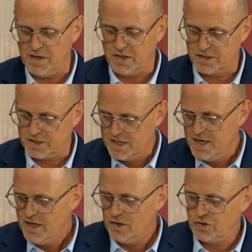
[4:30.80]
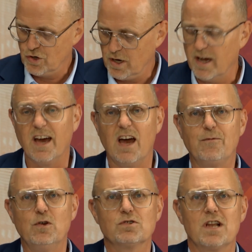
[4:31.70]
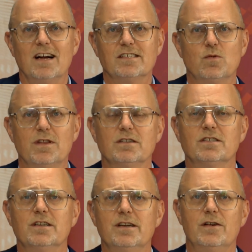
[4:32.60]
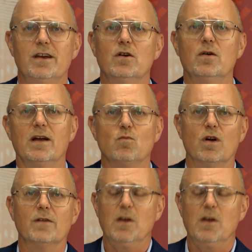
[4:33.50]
because you took a few slides with us here, and one of